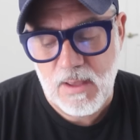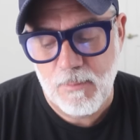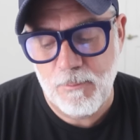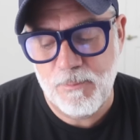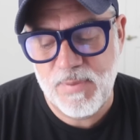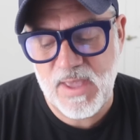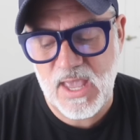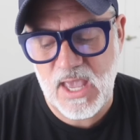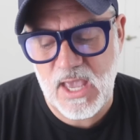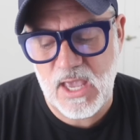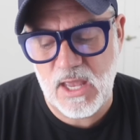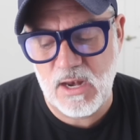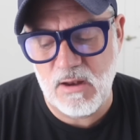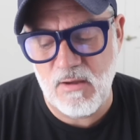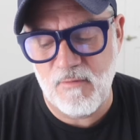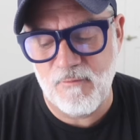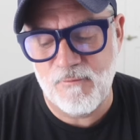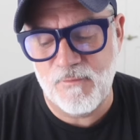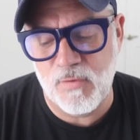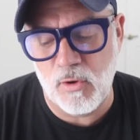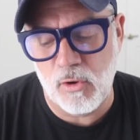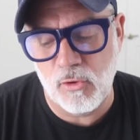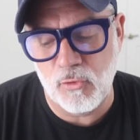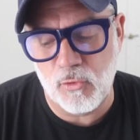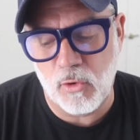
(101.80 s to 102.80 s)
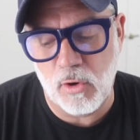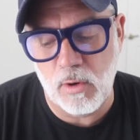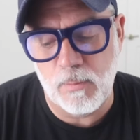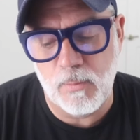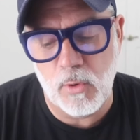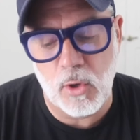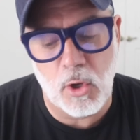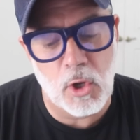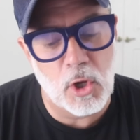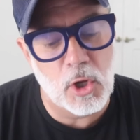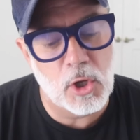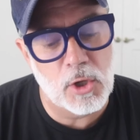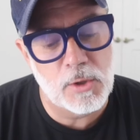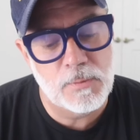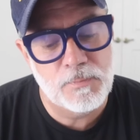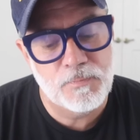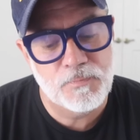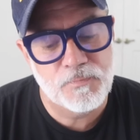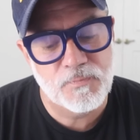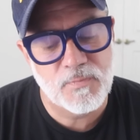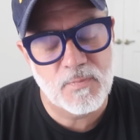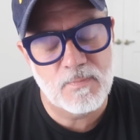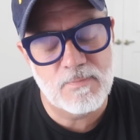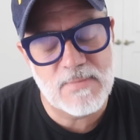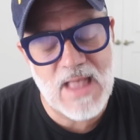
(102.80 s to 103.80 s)
Being vulnerable.
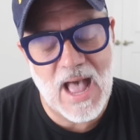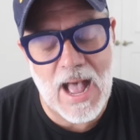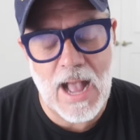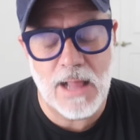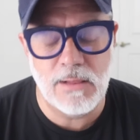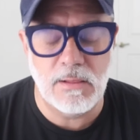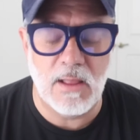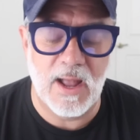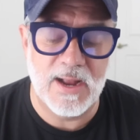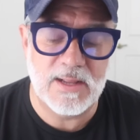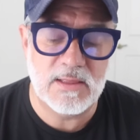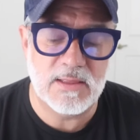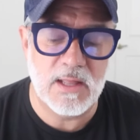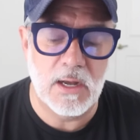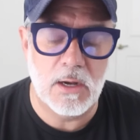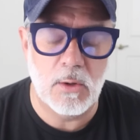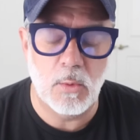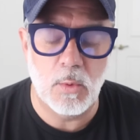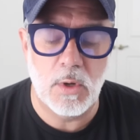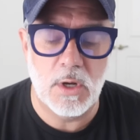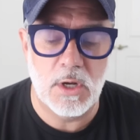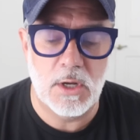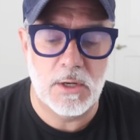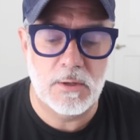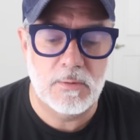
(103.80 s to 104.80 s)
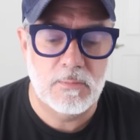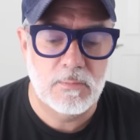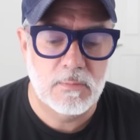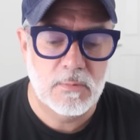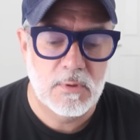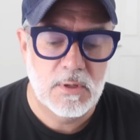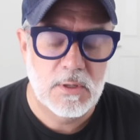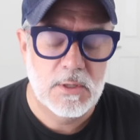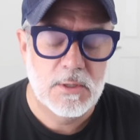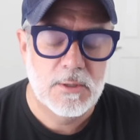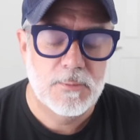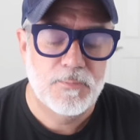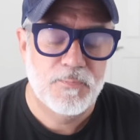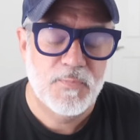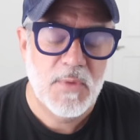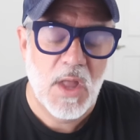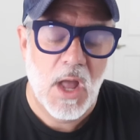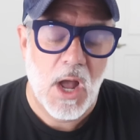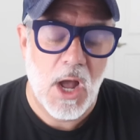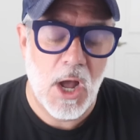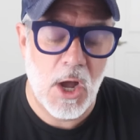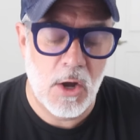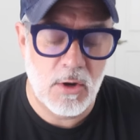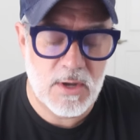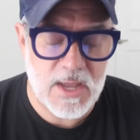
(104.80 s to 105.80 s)
I like that one.
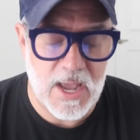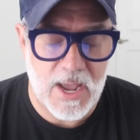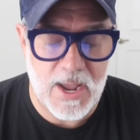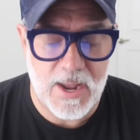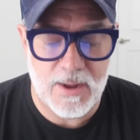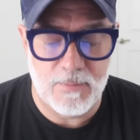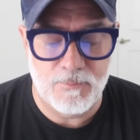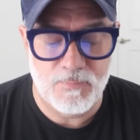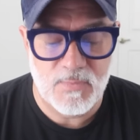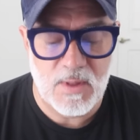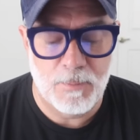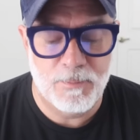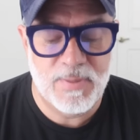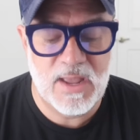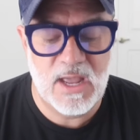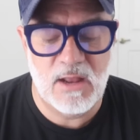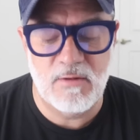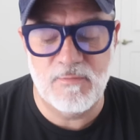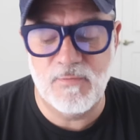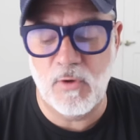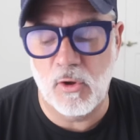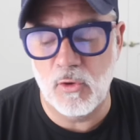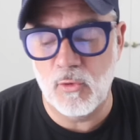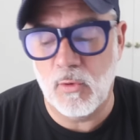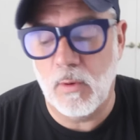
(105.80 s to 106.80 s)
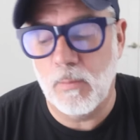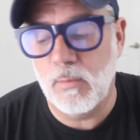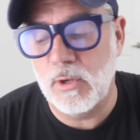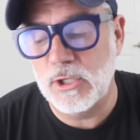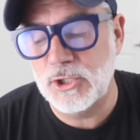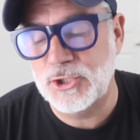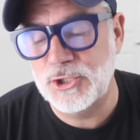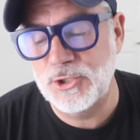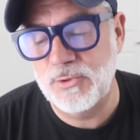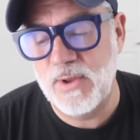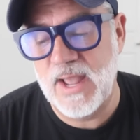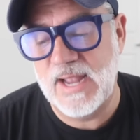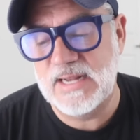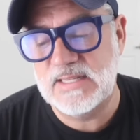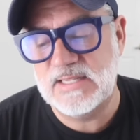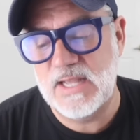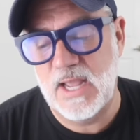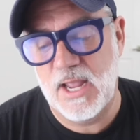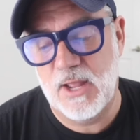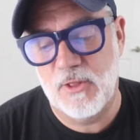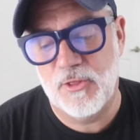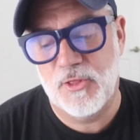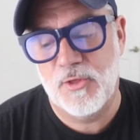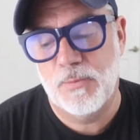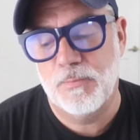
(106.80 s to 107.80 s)
Okay, being vulnerable, June
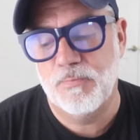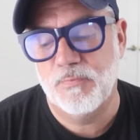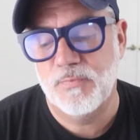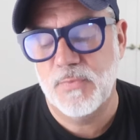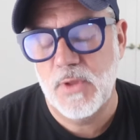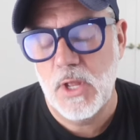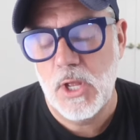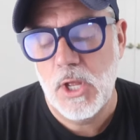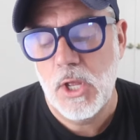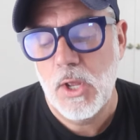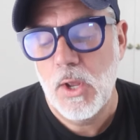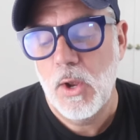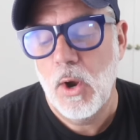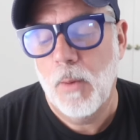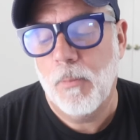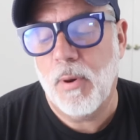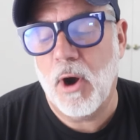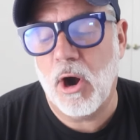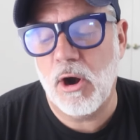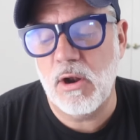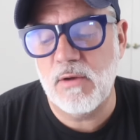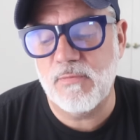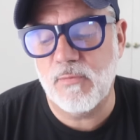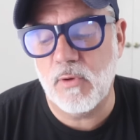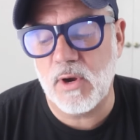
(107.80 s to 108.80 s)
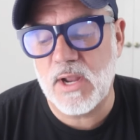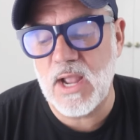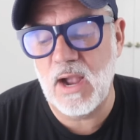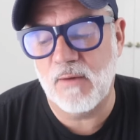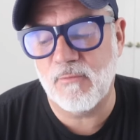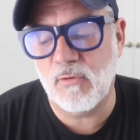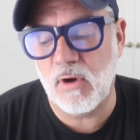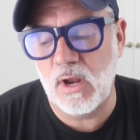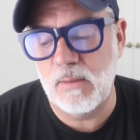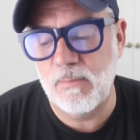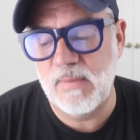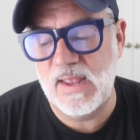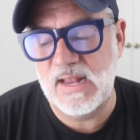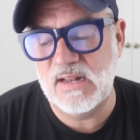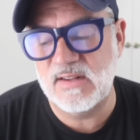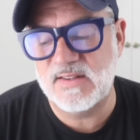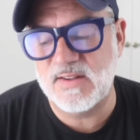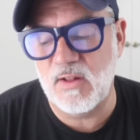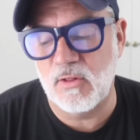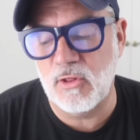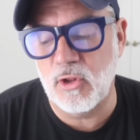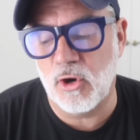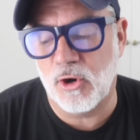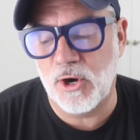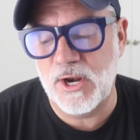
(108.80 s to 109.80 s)
eighteenth. Part of recovery
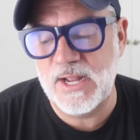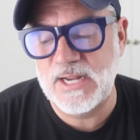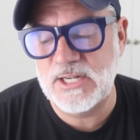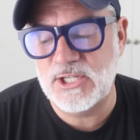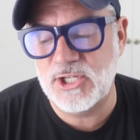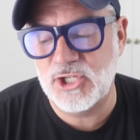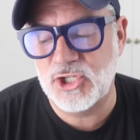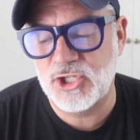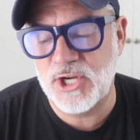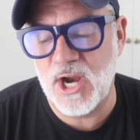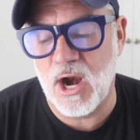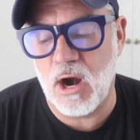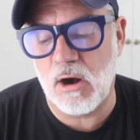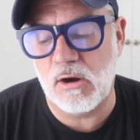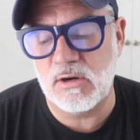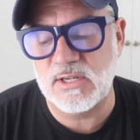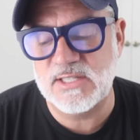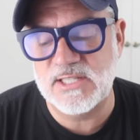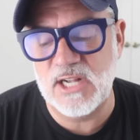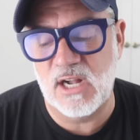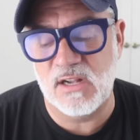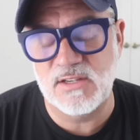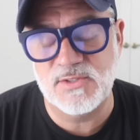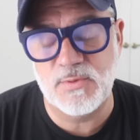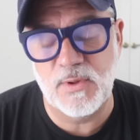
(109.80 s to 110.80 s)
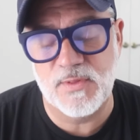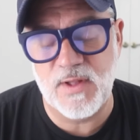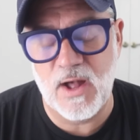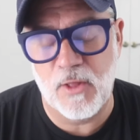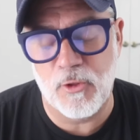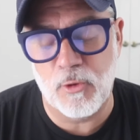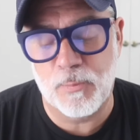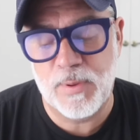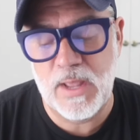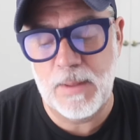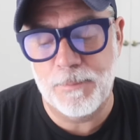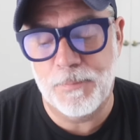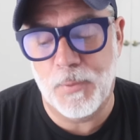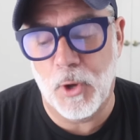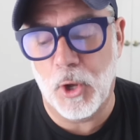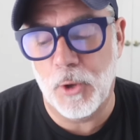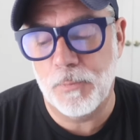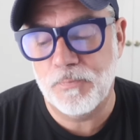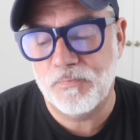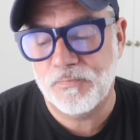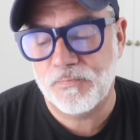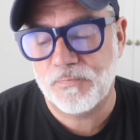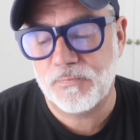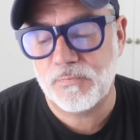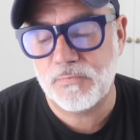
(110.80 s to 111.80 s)
means learning to share ourselves with other
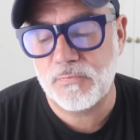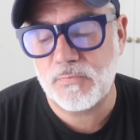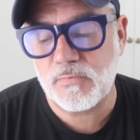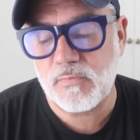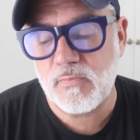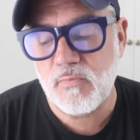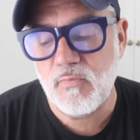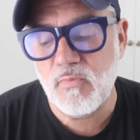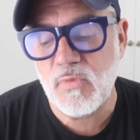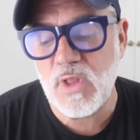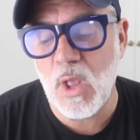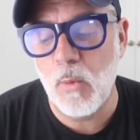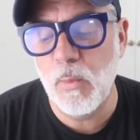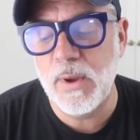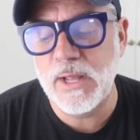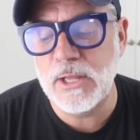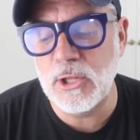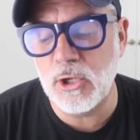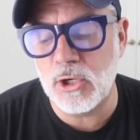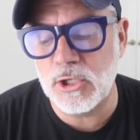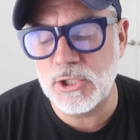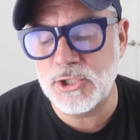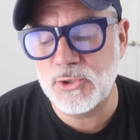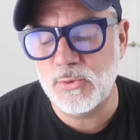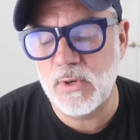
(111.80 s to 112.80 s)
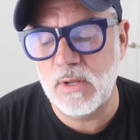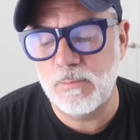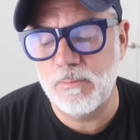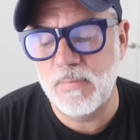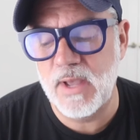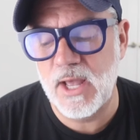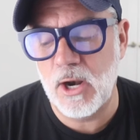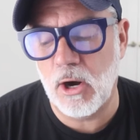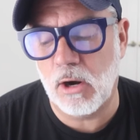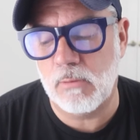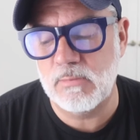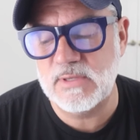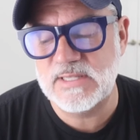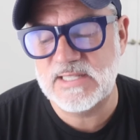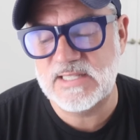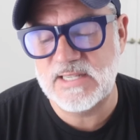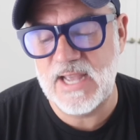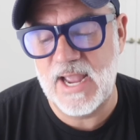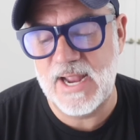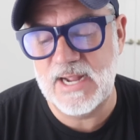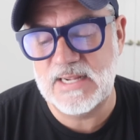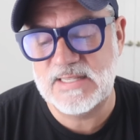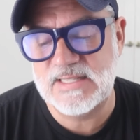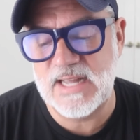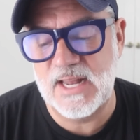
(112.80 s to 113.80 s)
people. We learn to admit our
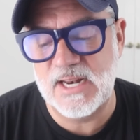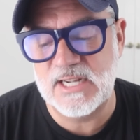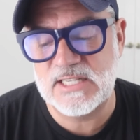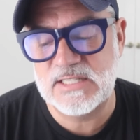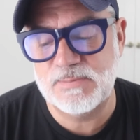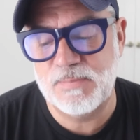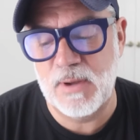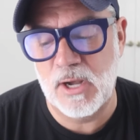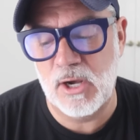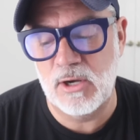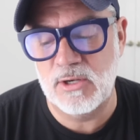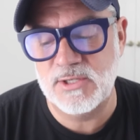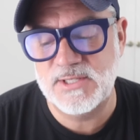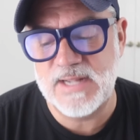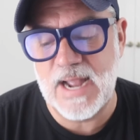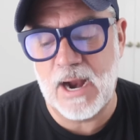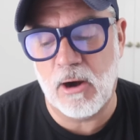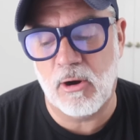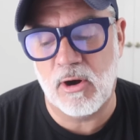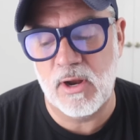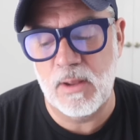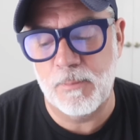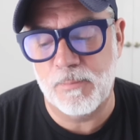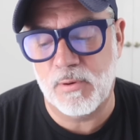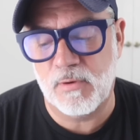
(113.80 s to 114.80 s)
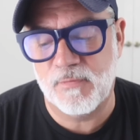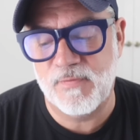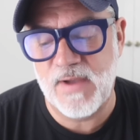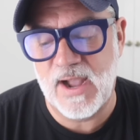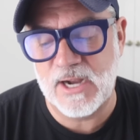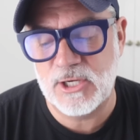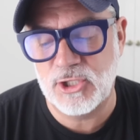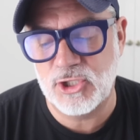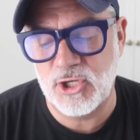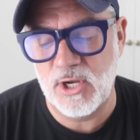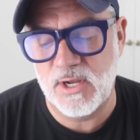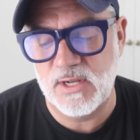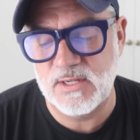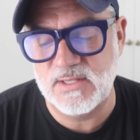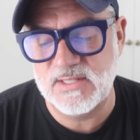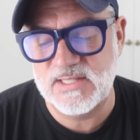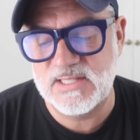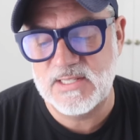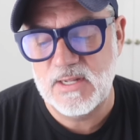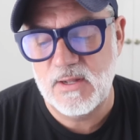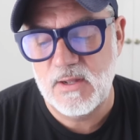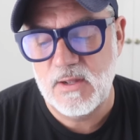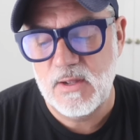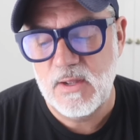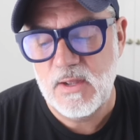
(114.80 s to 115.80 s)
mistakes and expose our
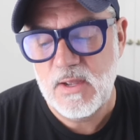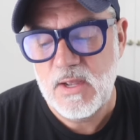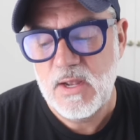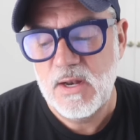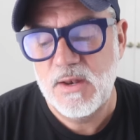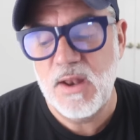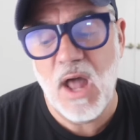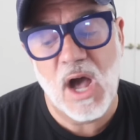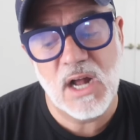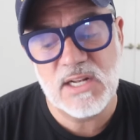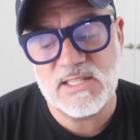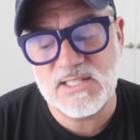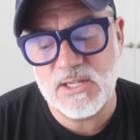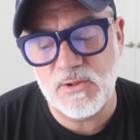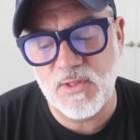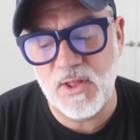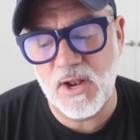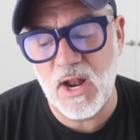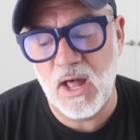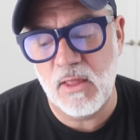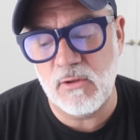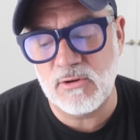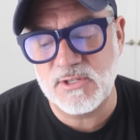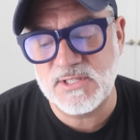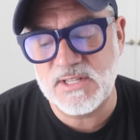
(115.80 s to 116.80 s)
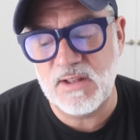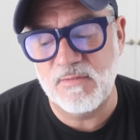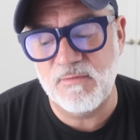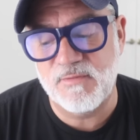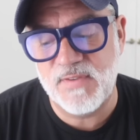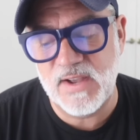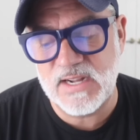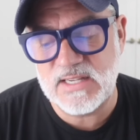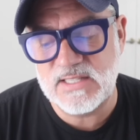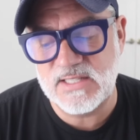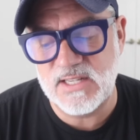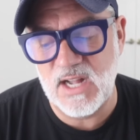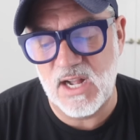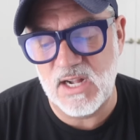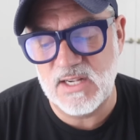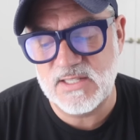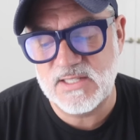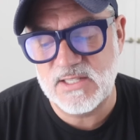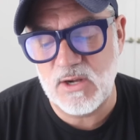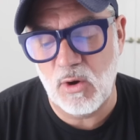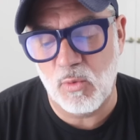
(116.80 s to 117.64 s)
imperfections, not so that others can fix us,